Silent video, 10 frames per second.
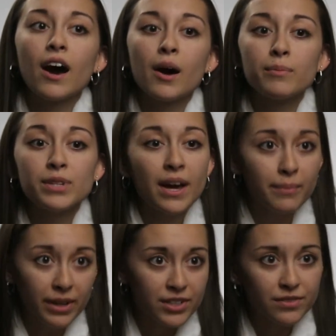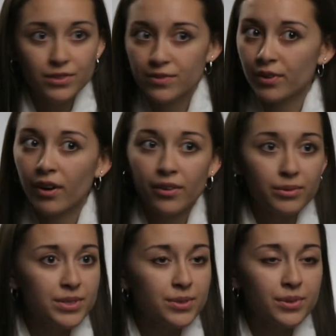Um, at my interviews for all
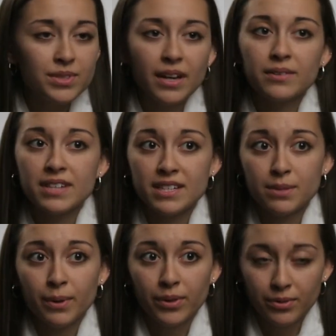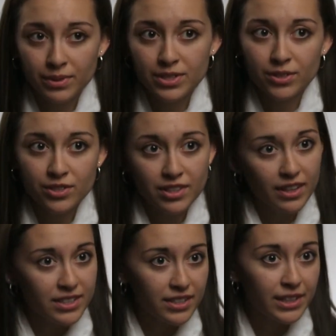three schools, I was asked about the research that I
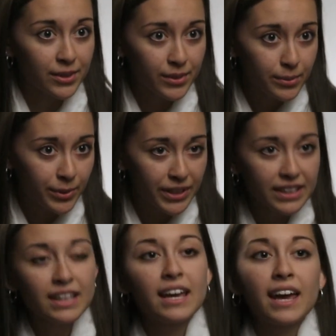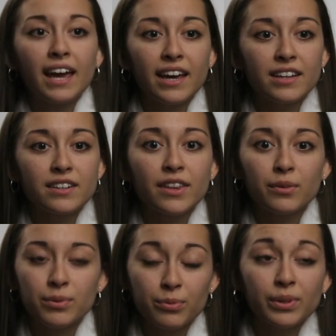had done here at Le Moyne and they
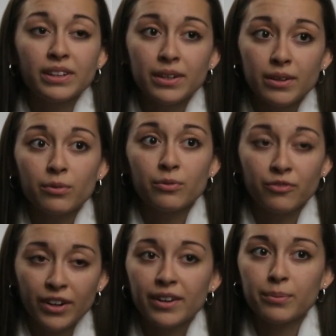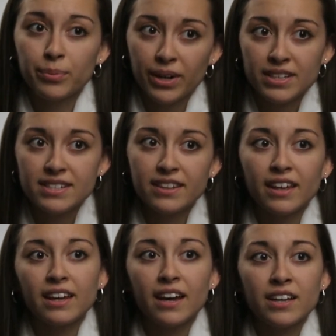were really very impressed
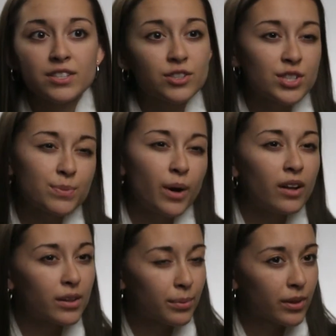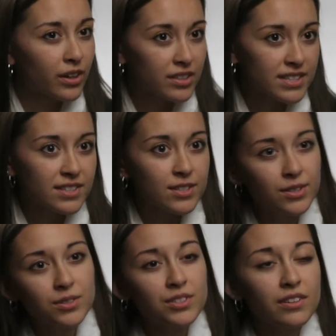that at such a small liberal arts
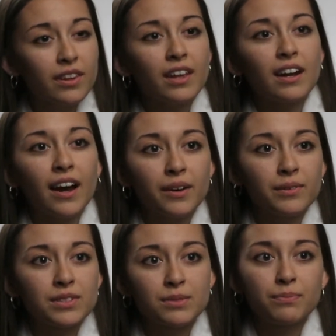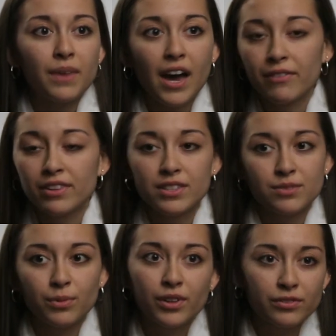institution that I was having this
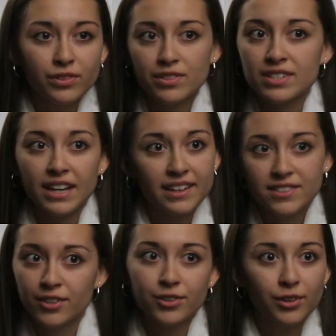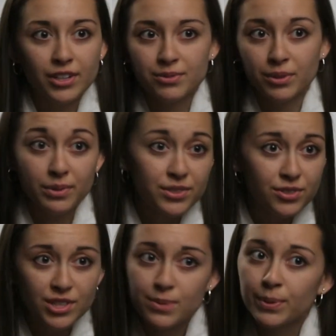wonderful science undergraduate
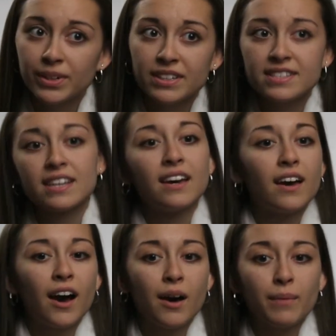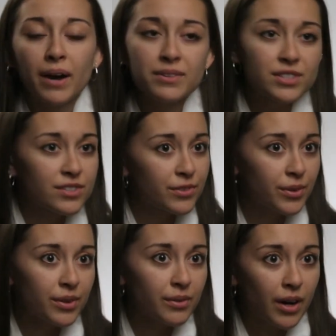research experience. Um, I was
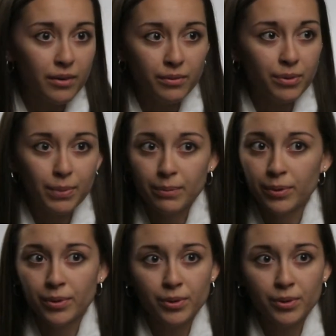interviewing with people